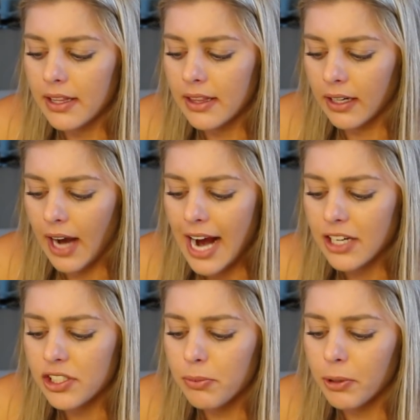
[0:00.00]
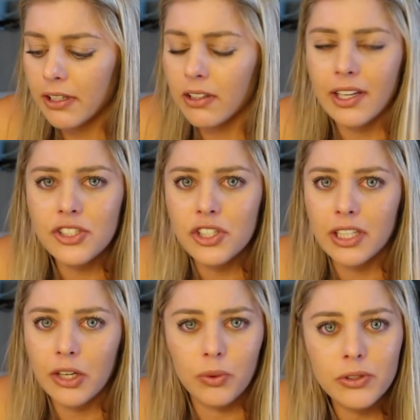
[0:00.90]
they're actually pretty clutch
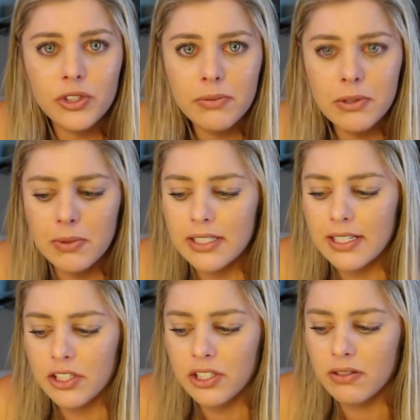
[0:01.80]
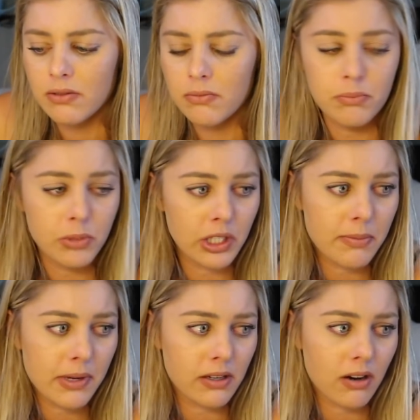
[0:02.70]
on like road trips because I just put
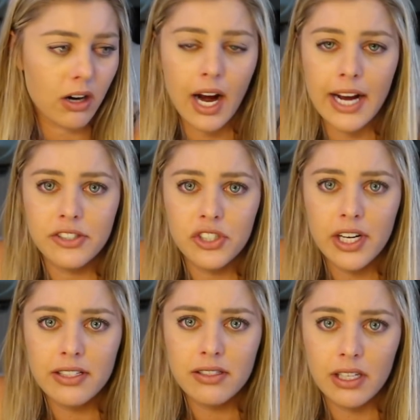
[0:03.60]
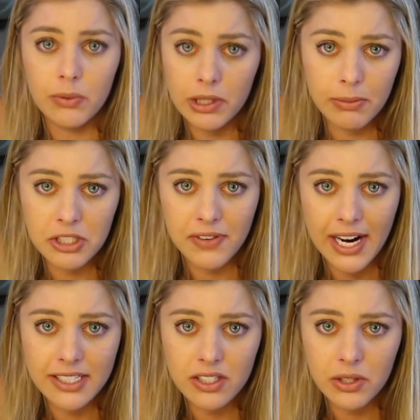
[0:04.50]
them in our ice chest with a bunch of
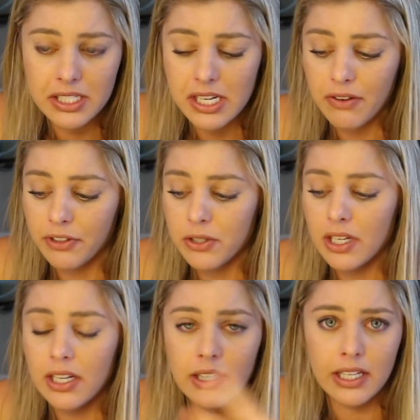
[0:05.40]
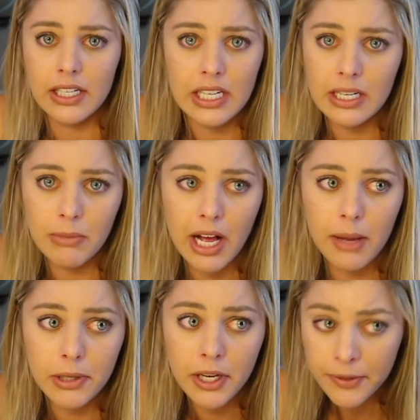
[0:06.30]
ice so they stay frozen and then heat them up.